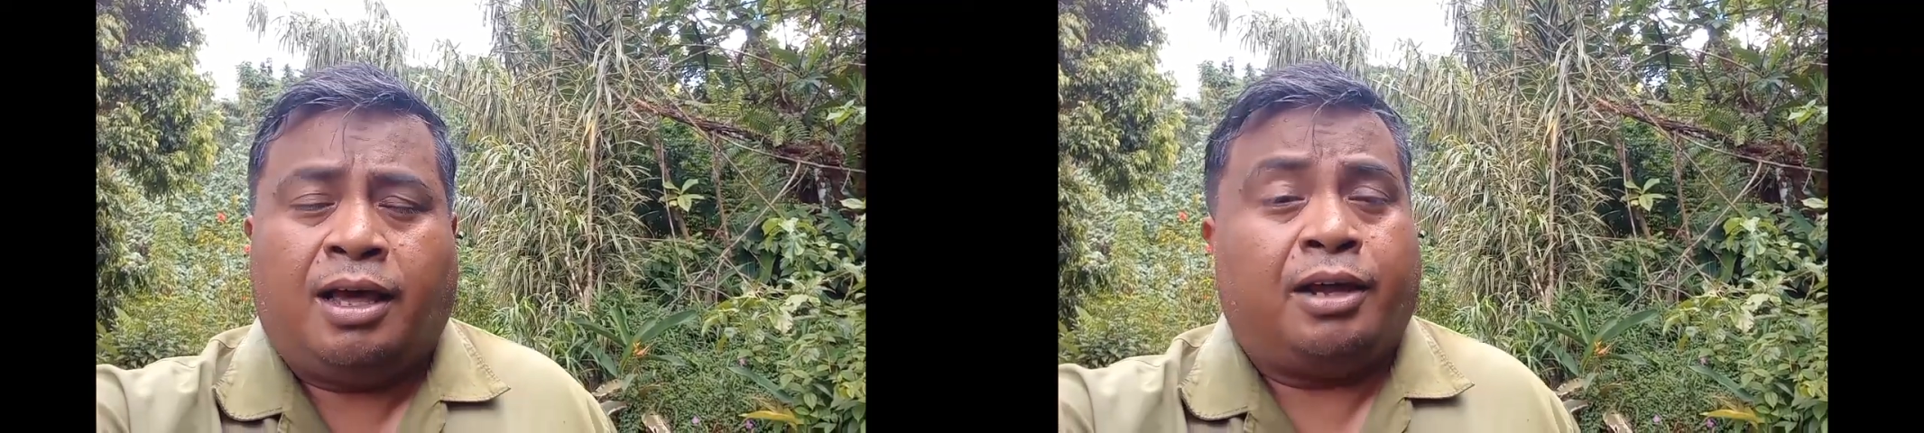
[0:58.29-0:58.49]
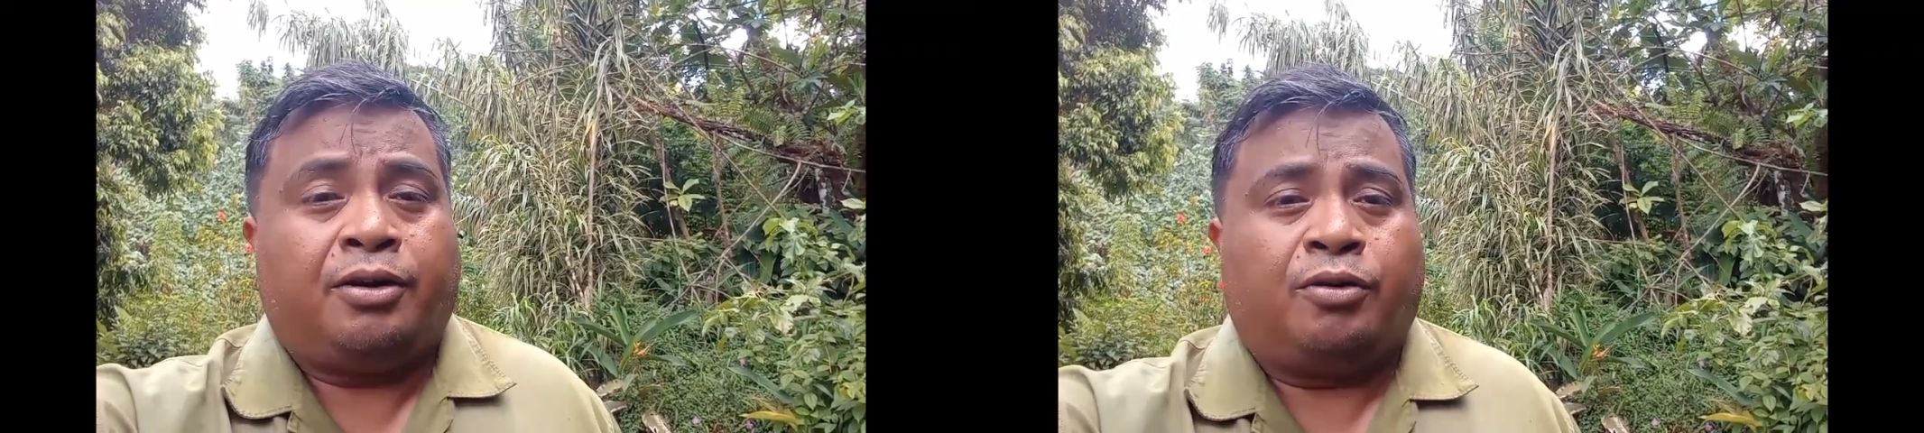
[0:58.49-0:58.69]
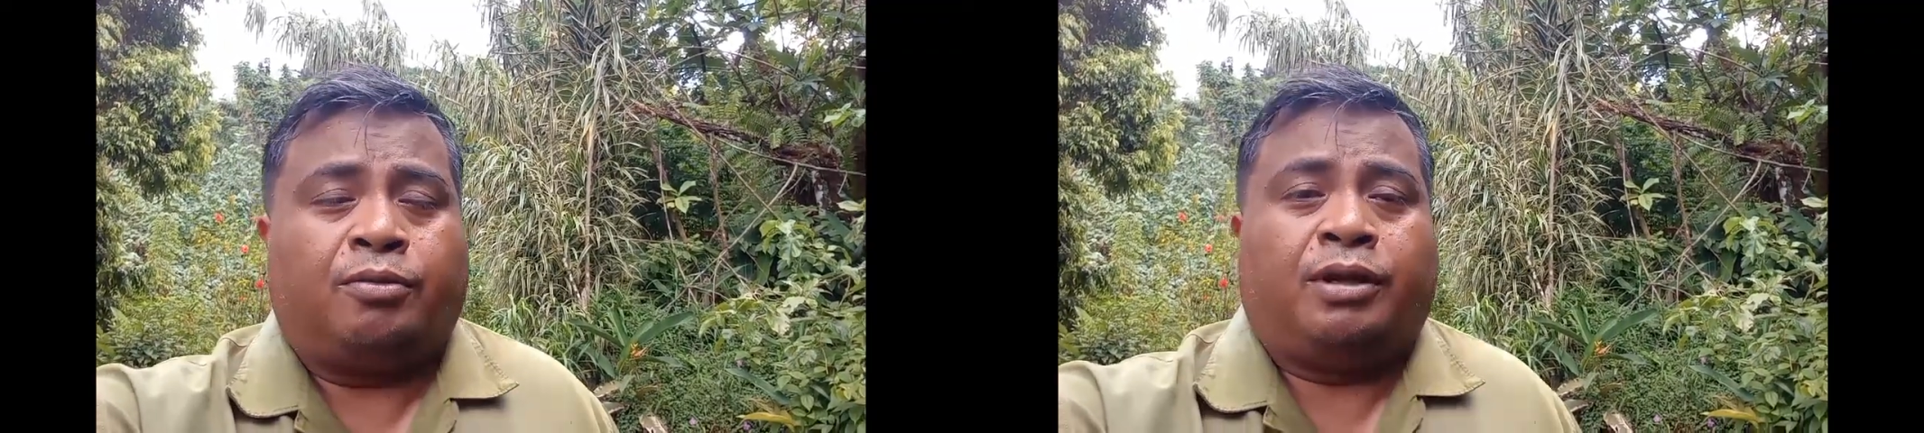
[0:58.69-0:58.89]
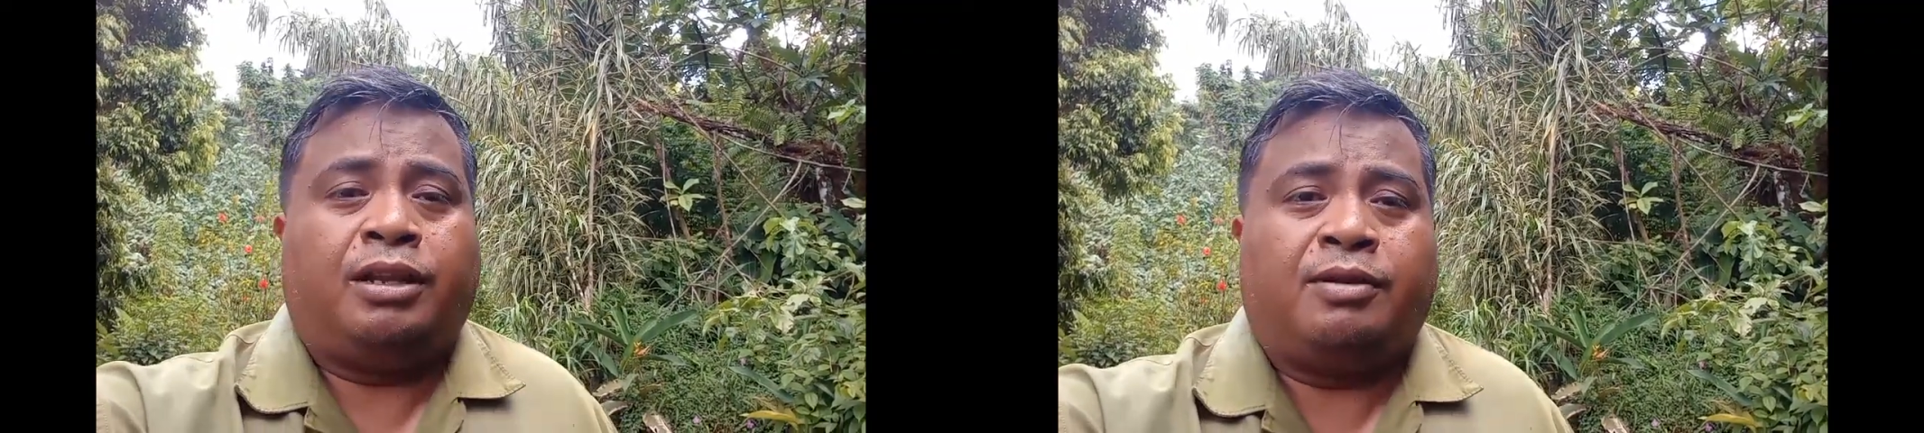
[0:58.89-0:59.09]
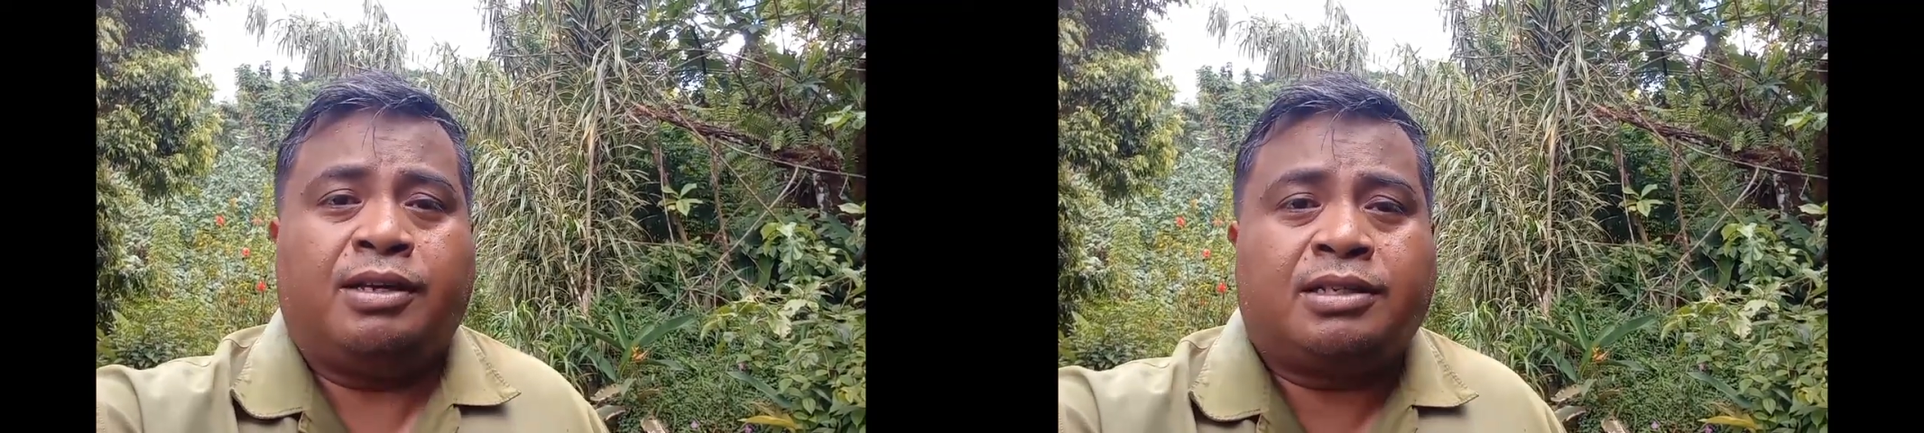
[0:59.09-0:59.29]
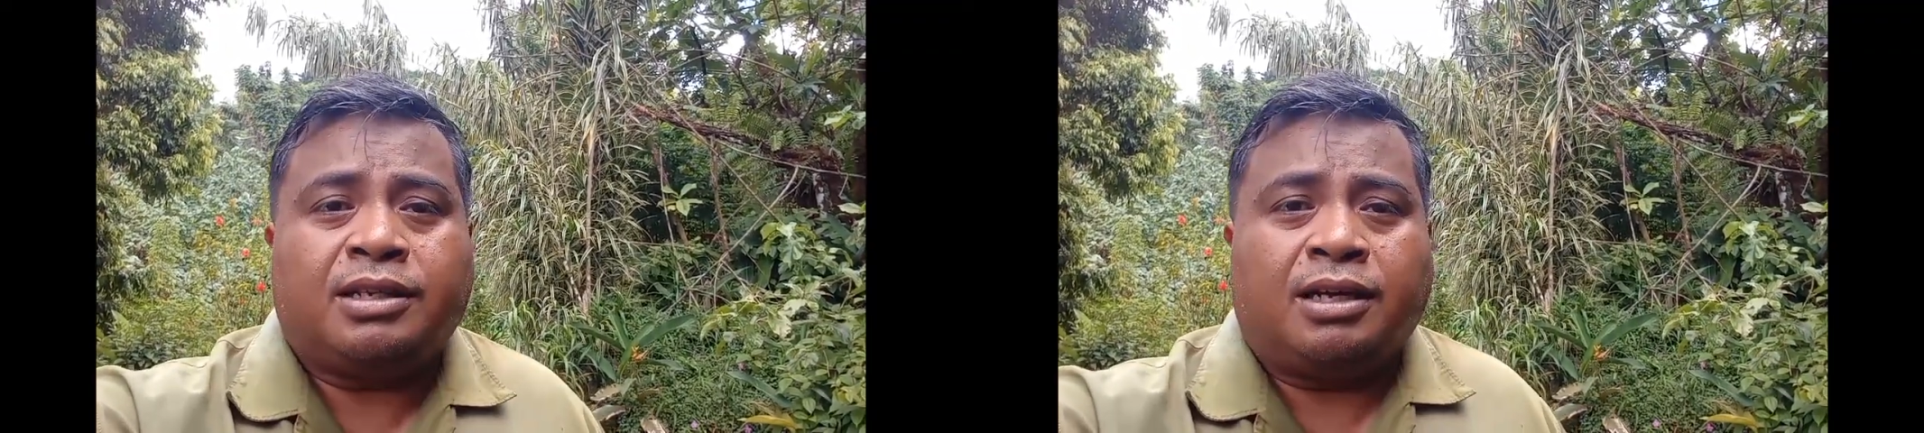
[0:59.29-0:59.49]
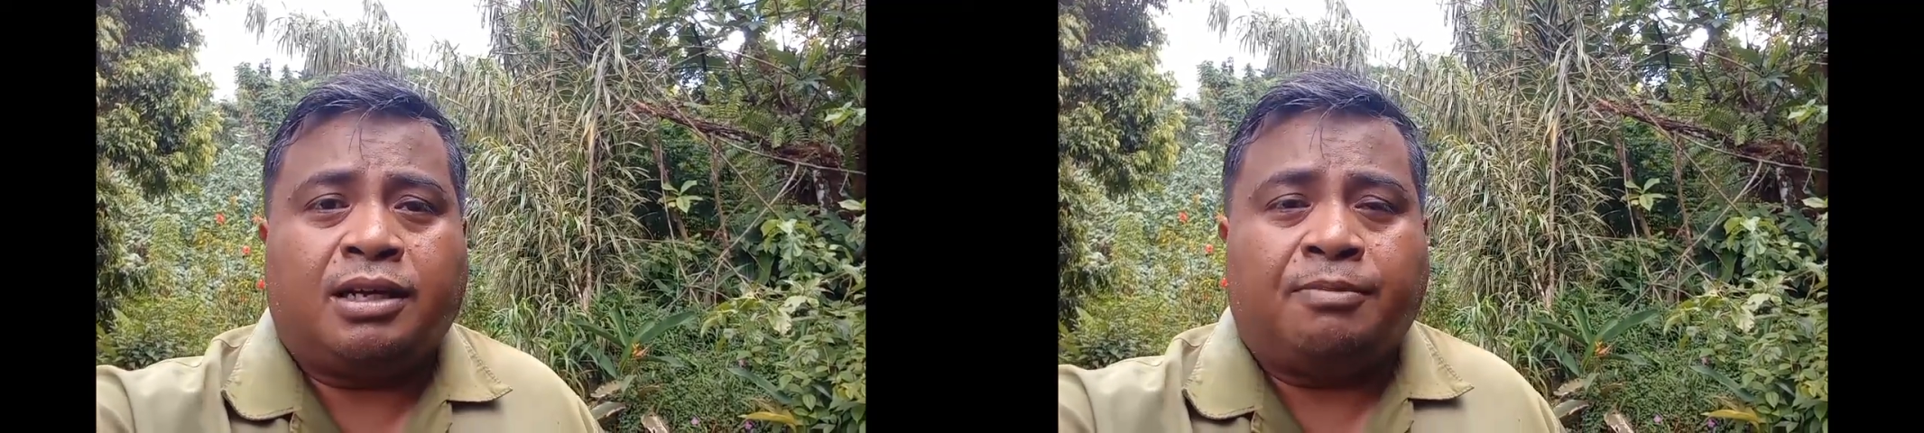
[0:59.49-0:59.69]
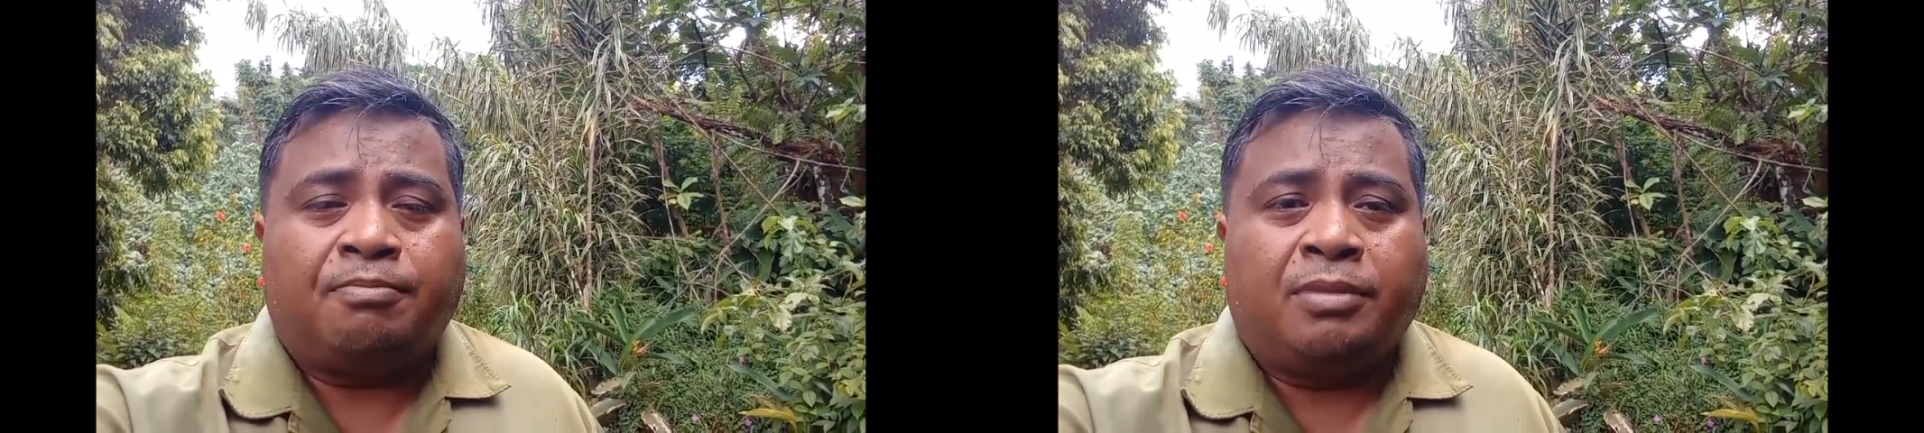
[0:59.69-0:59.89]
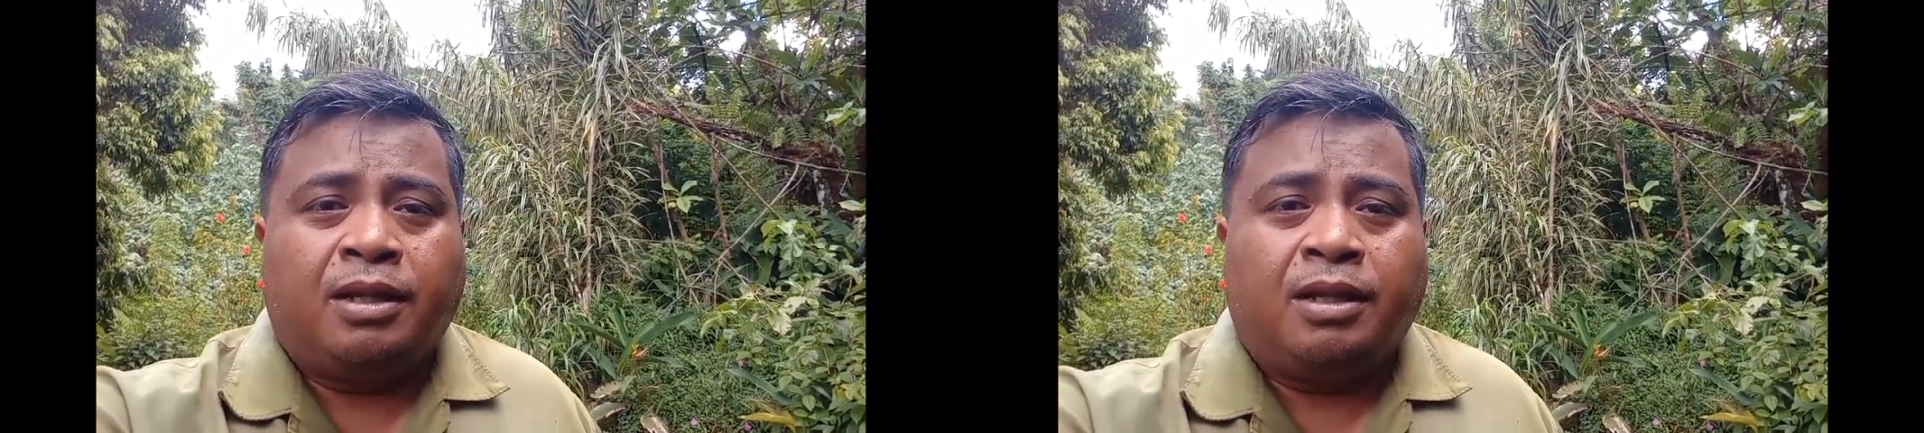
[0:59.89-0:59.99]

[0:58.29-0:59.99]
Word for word: I don't know. Anyways, um,